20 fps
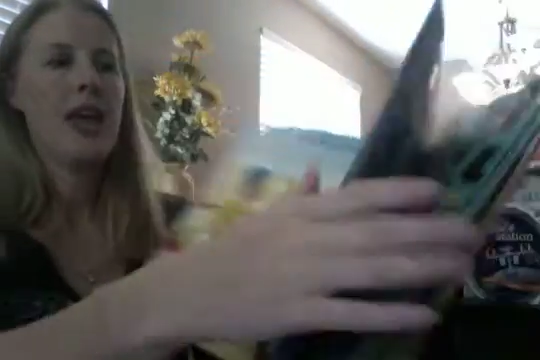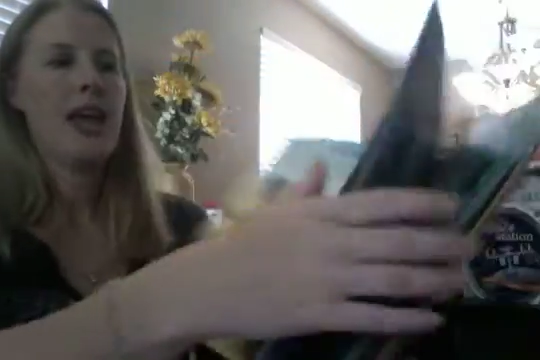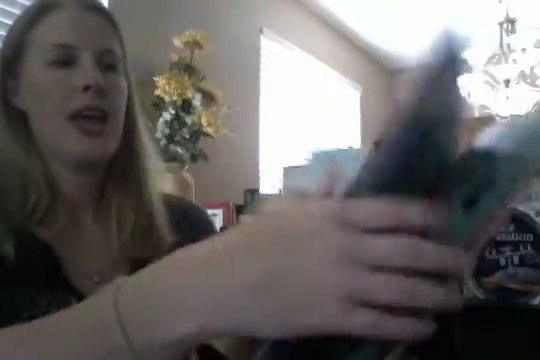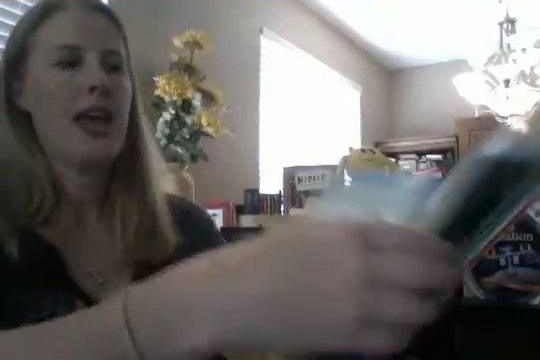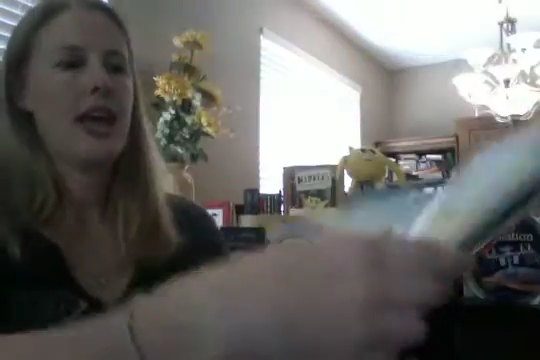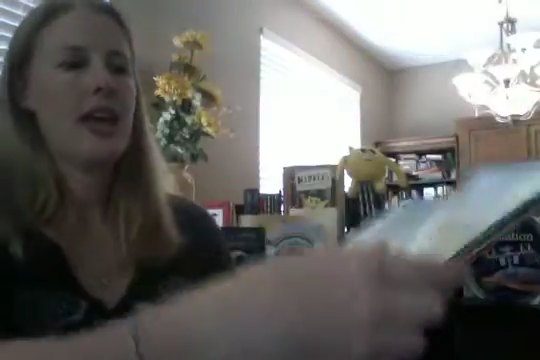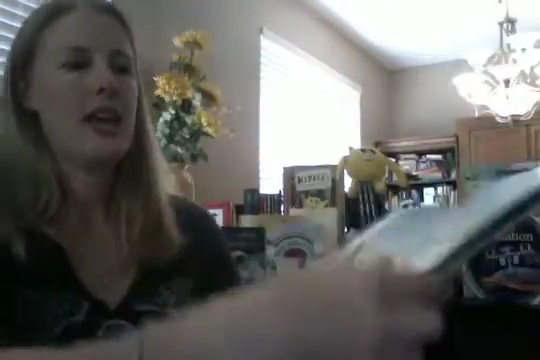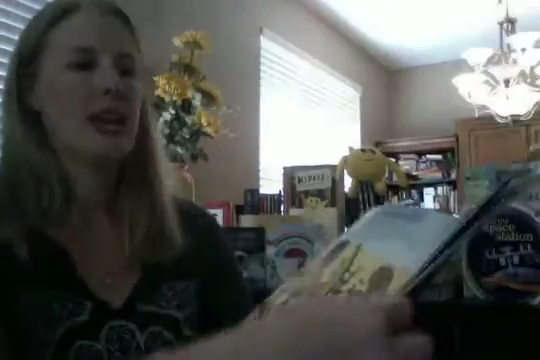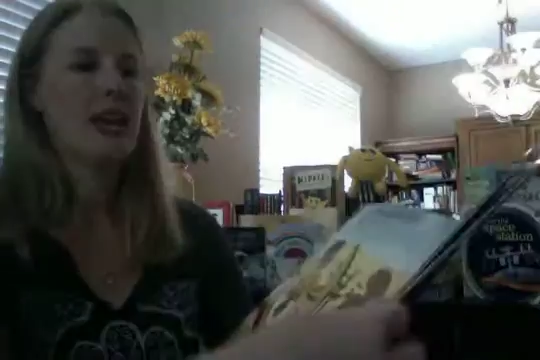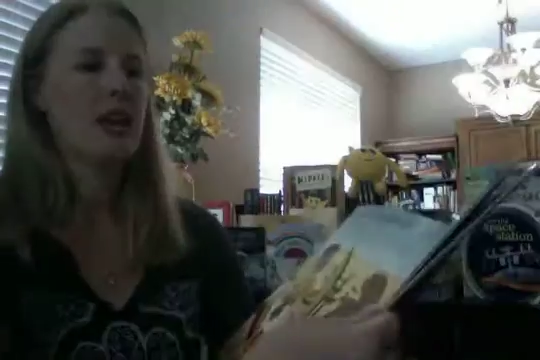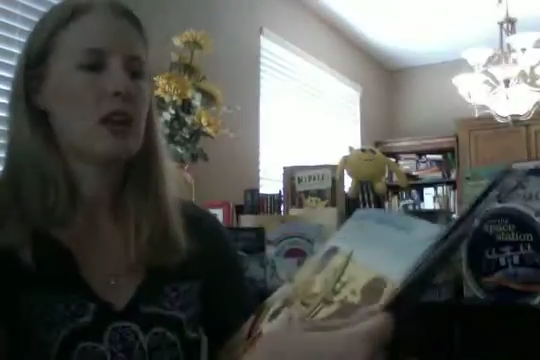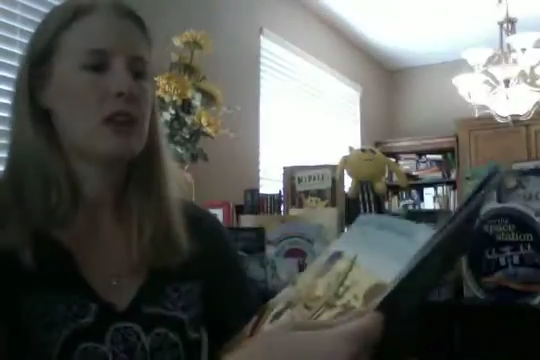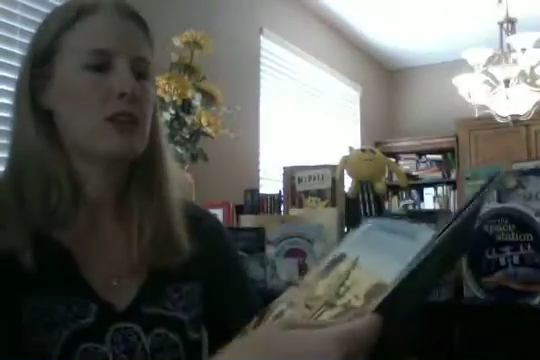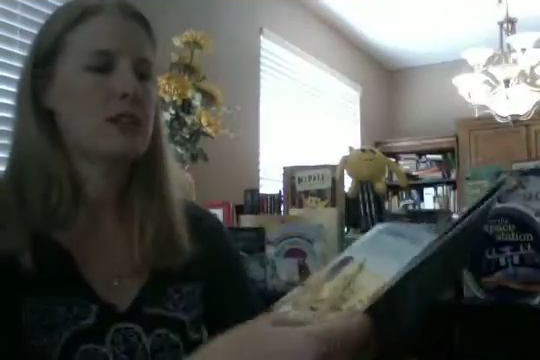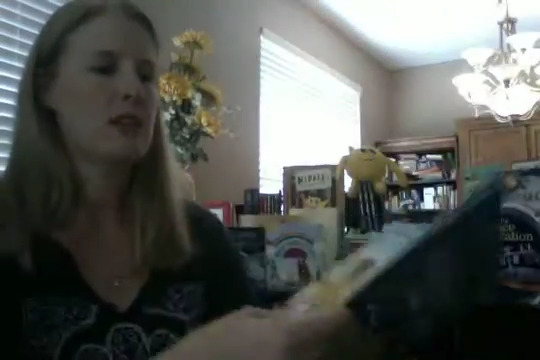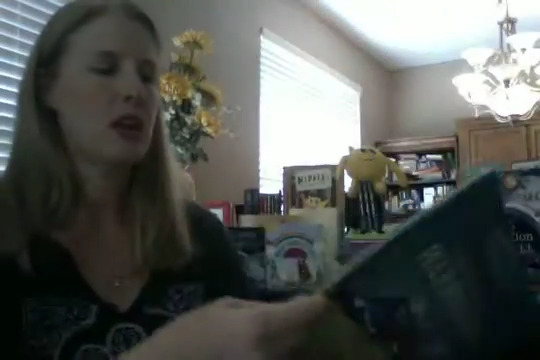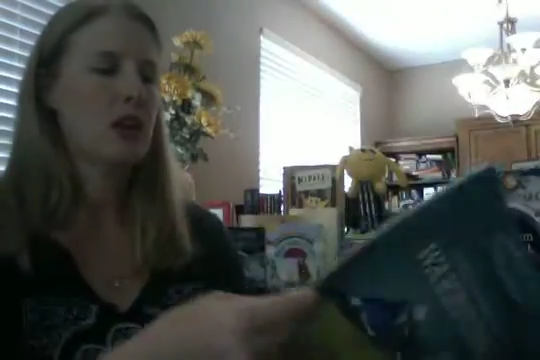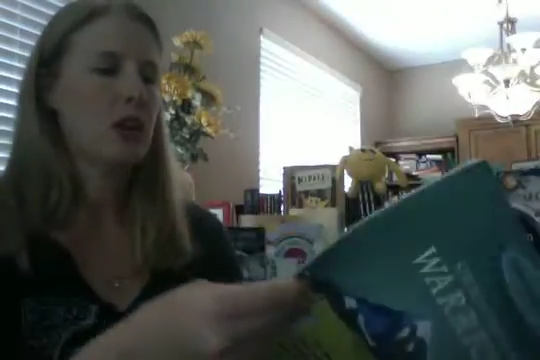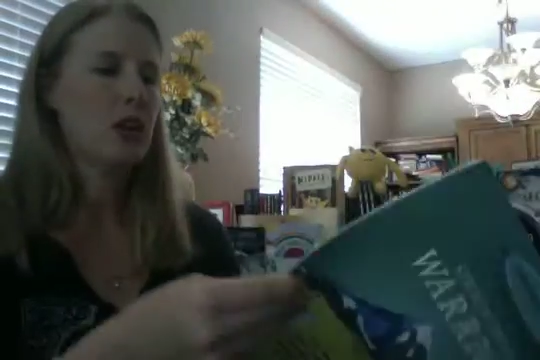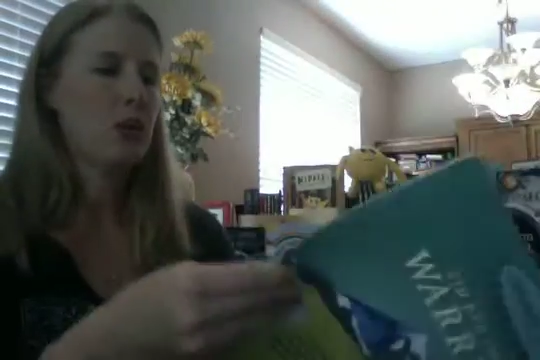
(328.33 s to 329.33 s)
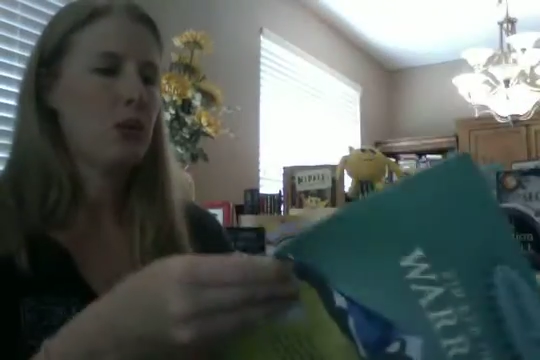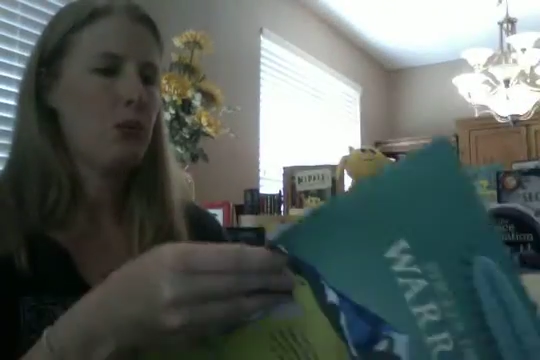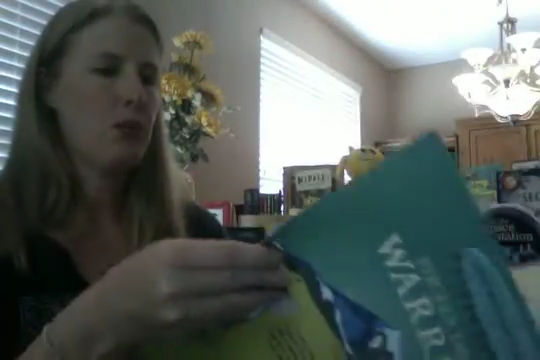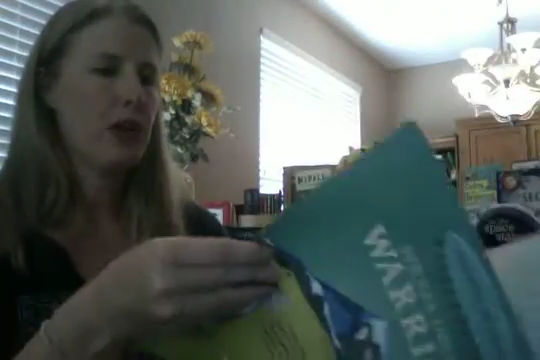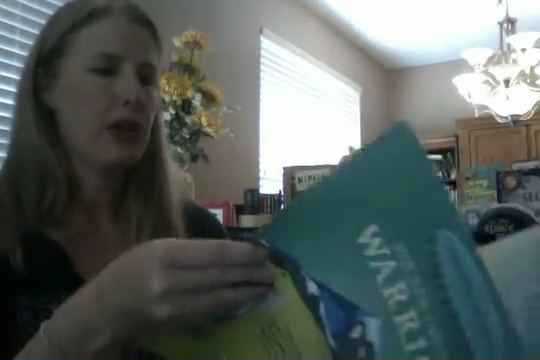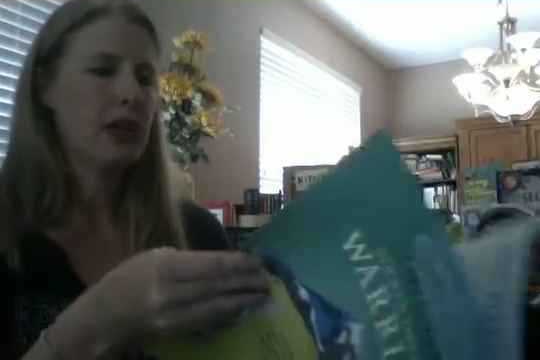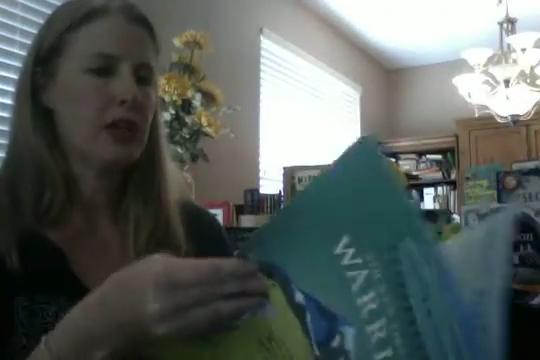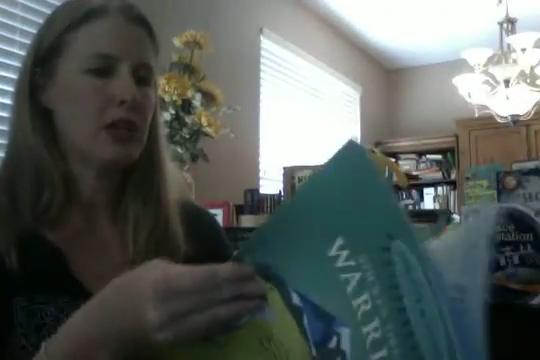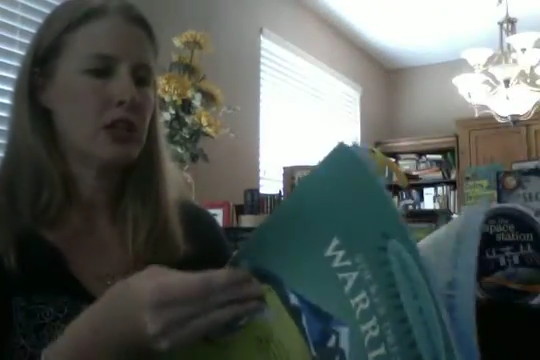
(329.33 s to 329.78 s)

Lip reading: and it goes all the way